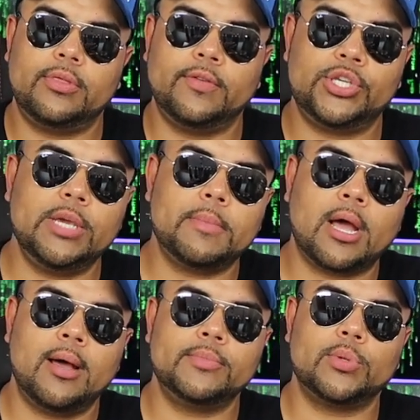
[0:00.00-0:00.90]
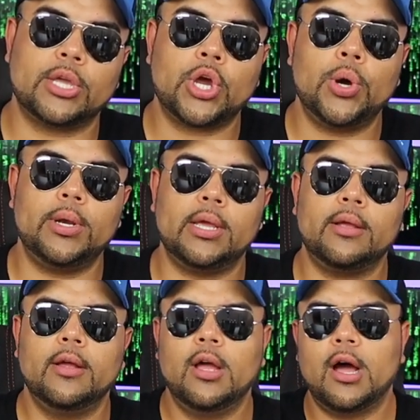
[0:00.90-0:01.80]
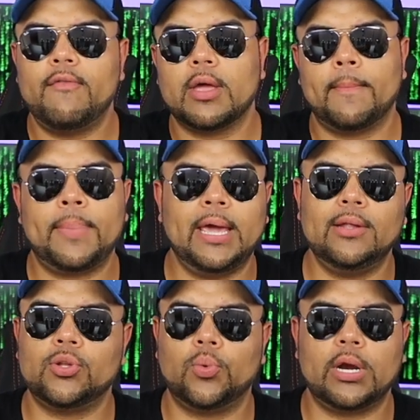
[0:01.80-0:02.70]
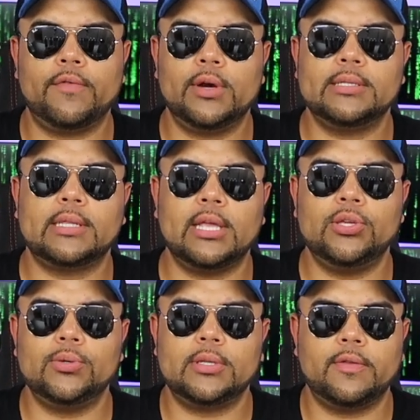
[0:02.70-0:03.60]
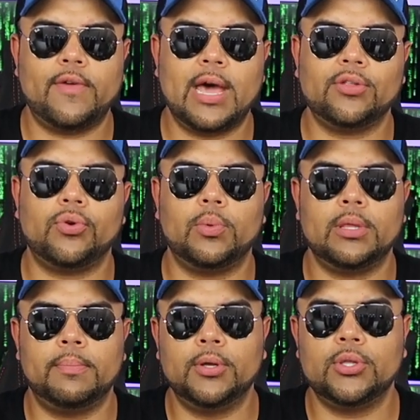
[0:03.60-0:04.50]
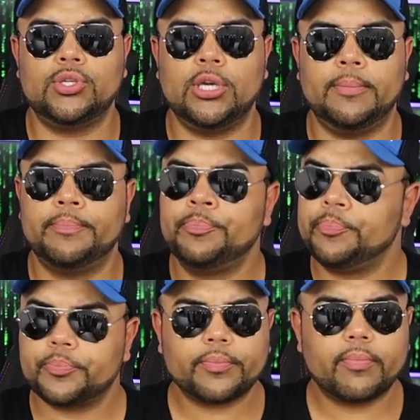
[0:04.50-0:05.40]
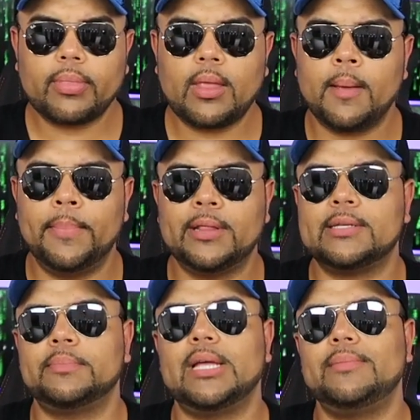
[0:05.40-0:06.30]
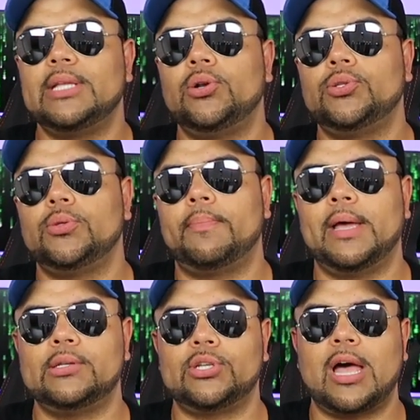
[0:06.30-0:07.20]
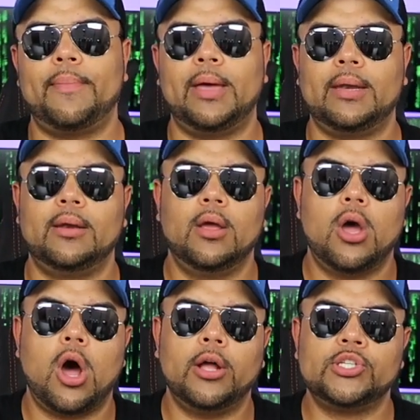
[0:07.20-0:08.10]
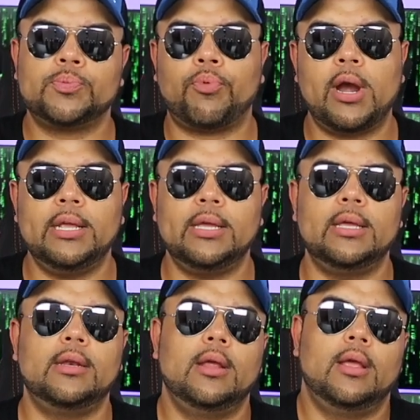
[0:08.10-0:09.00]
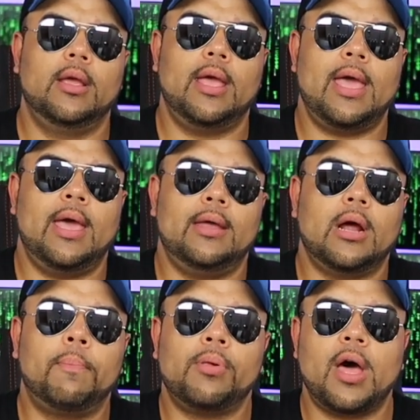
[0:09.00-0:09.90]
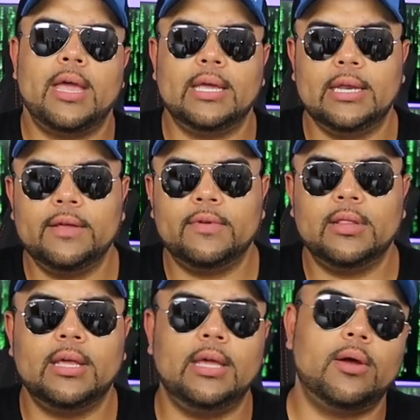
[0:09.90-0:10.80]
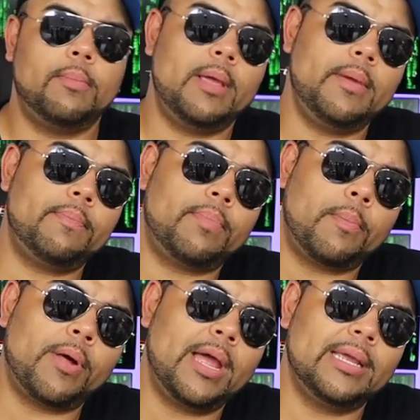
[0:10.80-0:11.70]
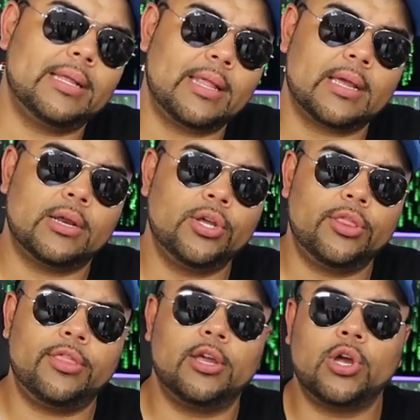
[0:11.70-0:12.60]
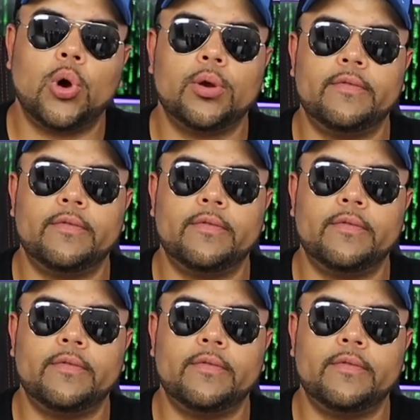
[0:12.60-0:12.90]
the Jeep comes with a coating of like a paint or whatever it is that they use in the factory when they build the Jeep. But sometimes they don't do the best job on spreading it and applying it evenly, or maybe applying like a good thick coat